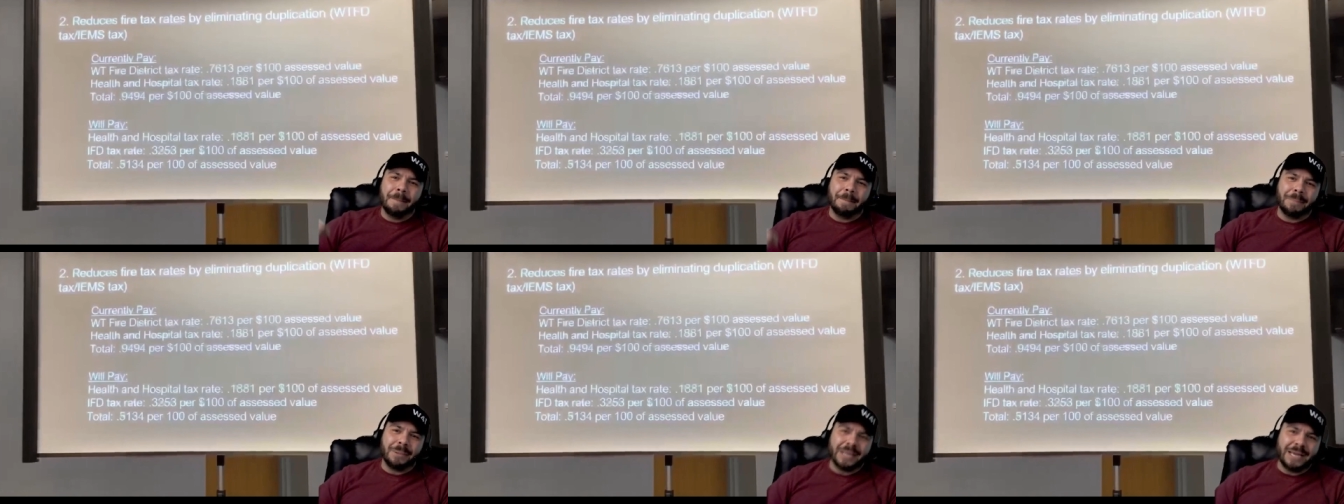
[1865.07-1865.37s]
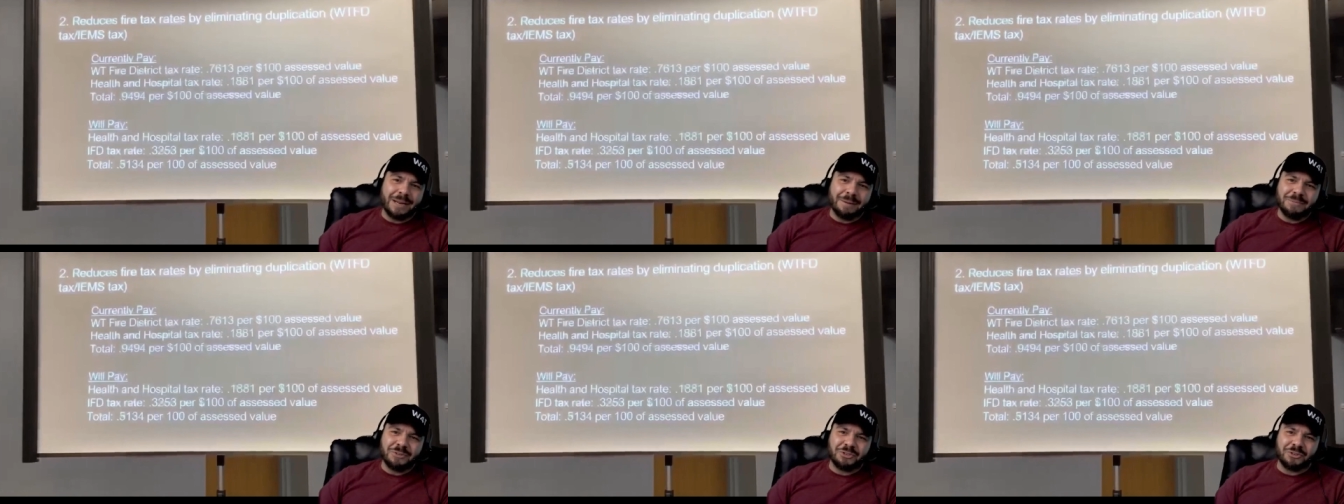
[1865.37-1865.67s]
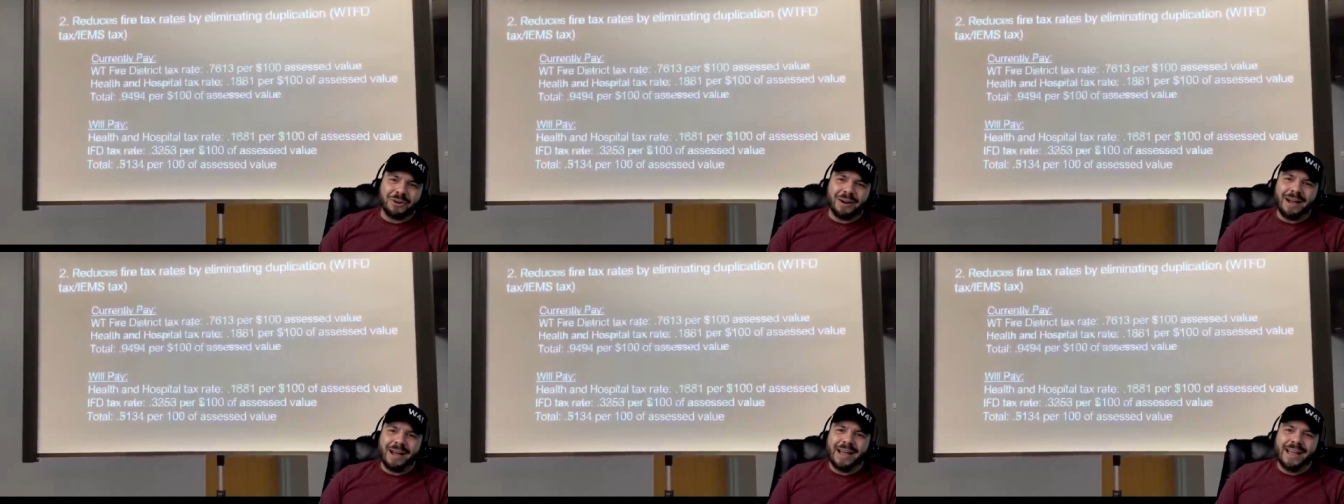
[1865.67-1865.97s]
bleed them
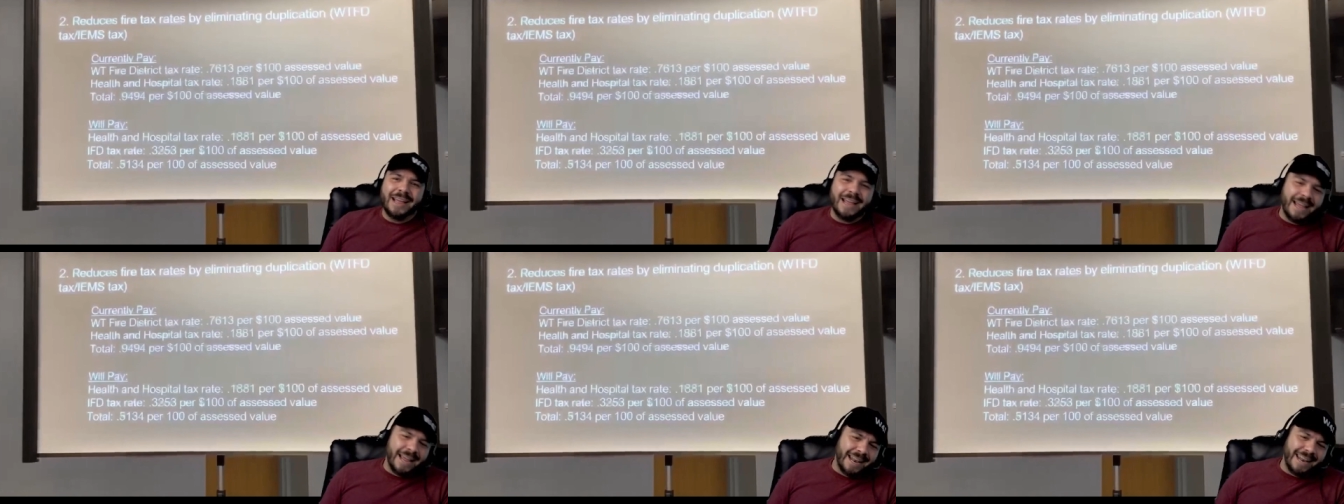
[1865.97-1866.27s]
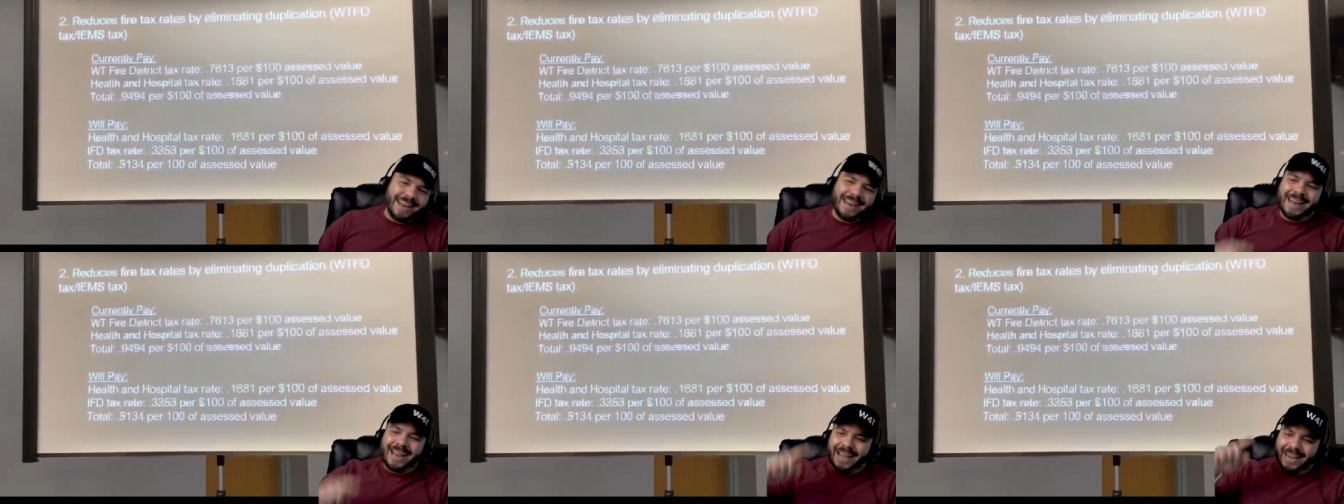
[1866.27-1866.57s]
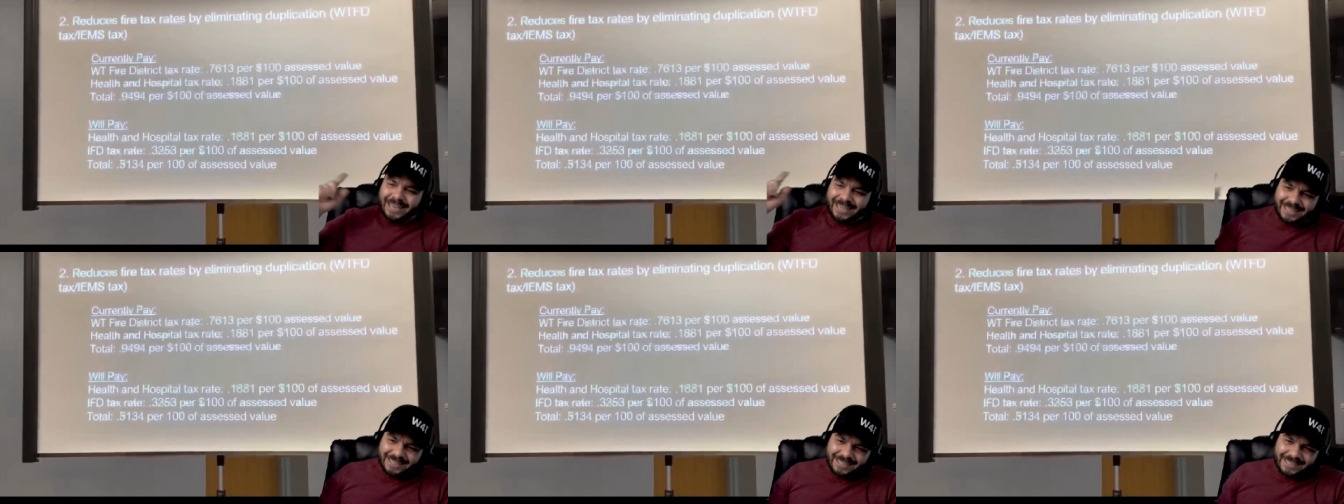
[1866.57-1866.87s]
dry.
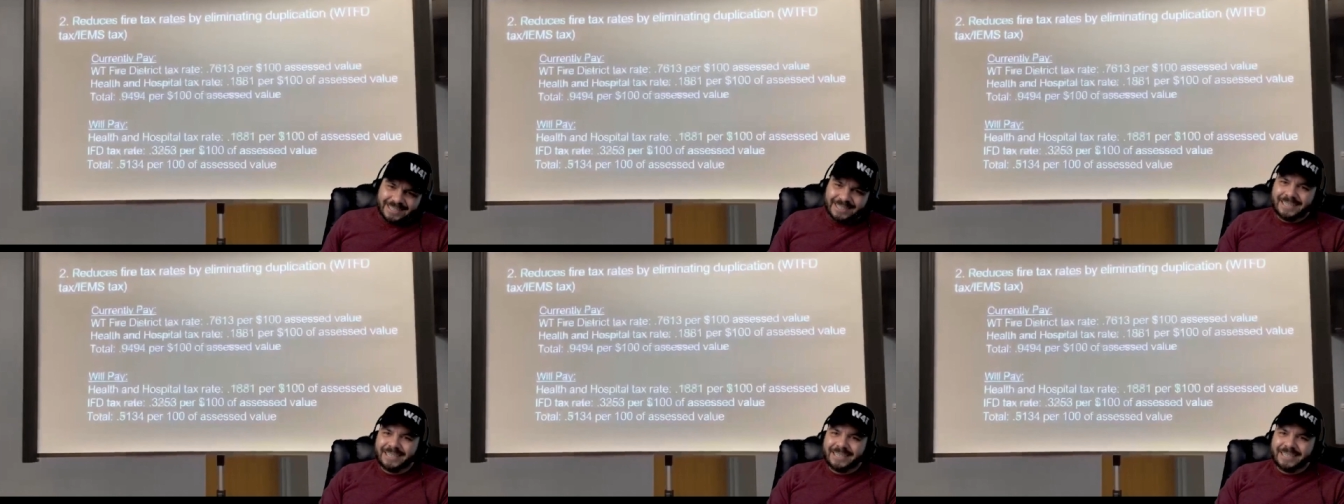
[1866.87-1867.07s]
Next.